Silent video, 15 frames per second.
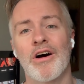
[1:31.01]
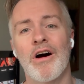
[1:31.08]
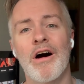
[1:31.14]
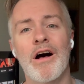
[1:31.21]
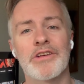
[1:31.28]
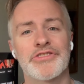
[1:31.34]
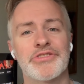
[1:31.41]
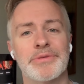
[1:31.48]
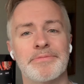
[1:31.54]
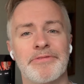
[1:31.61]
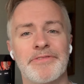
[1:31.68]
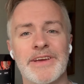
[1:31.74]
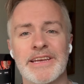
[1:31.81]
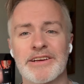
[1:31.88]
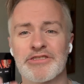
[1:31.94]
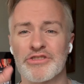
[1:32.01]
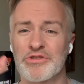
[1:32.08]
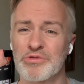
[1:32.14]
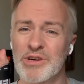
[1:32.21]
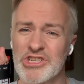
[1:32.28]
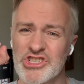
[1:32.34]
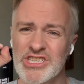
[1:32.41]
Awesome Phoenix
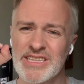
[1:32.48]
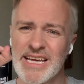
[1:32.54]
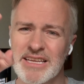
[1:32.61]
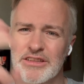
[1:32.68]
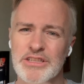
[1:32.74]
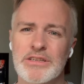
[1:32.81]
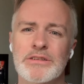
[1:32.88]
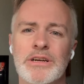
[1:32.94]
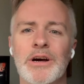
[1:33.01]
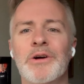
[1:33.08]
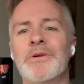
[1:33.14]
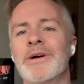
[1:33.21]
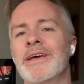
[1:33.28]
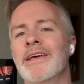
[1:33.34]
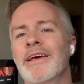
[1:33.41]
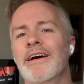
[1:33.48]
crushing that logo.